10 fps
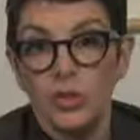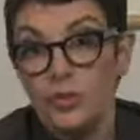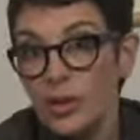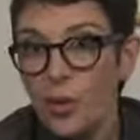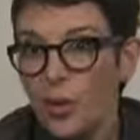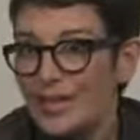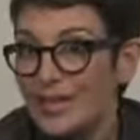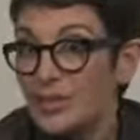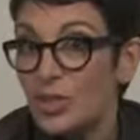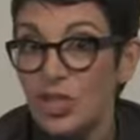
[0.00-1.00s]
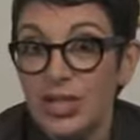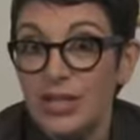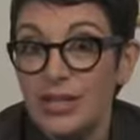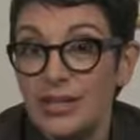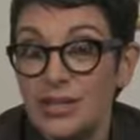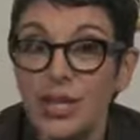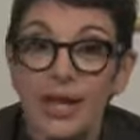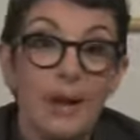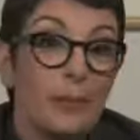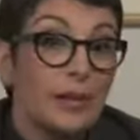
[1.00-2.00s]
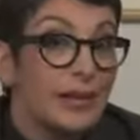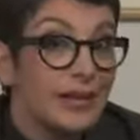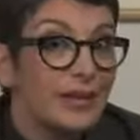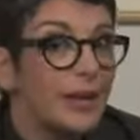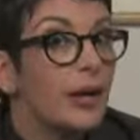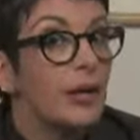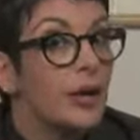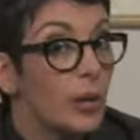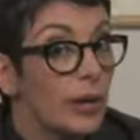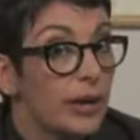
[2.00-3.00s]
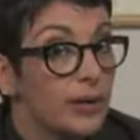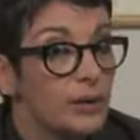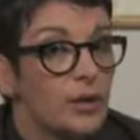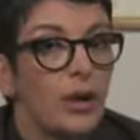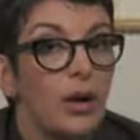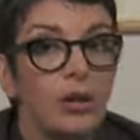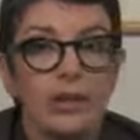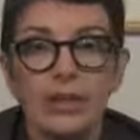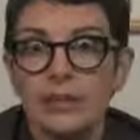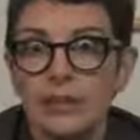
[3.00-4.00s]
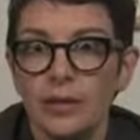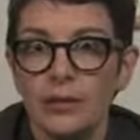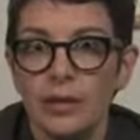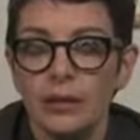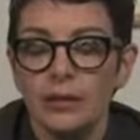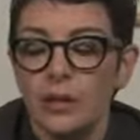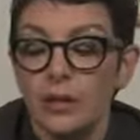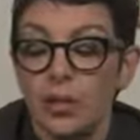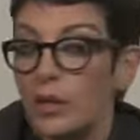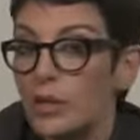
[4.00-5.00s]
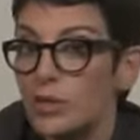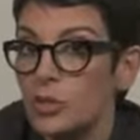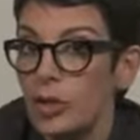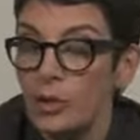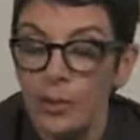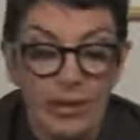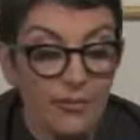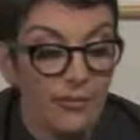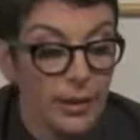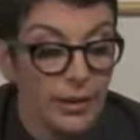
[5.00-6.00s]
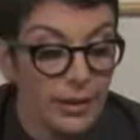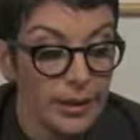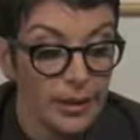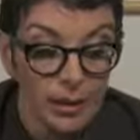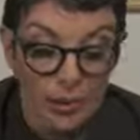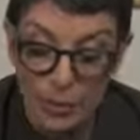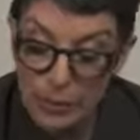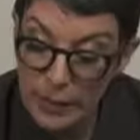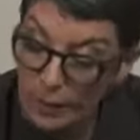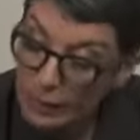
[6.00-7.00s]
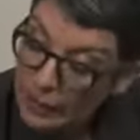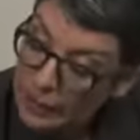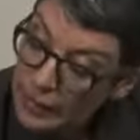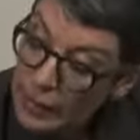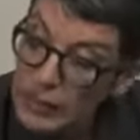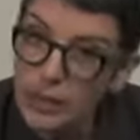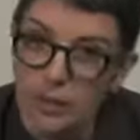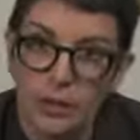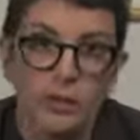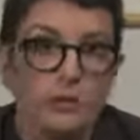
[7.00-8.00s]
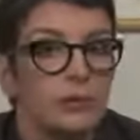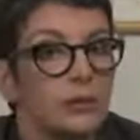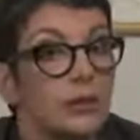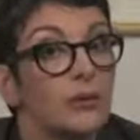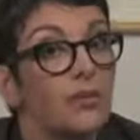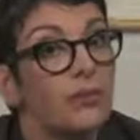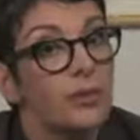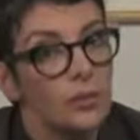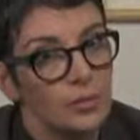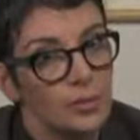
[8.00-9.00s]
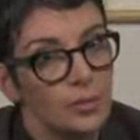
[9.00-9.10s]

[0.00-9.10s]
So if you don't want to eat shit, check out me, Erica Wise, on Let's Get Real, a cooking show about finding, preparing, and eating food.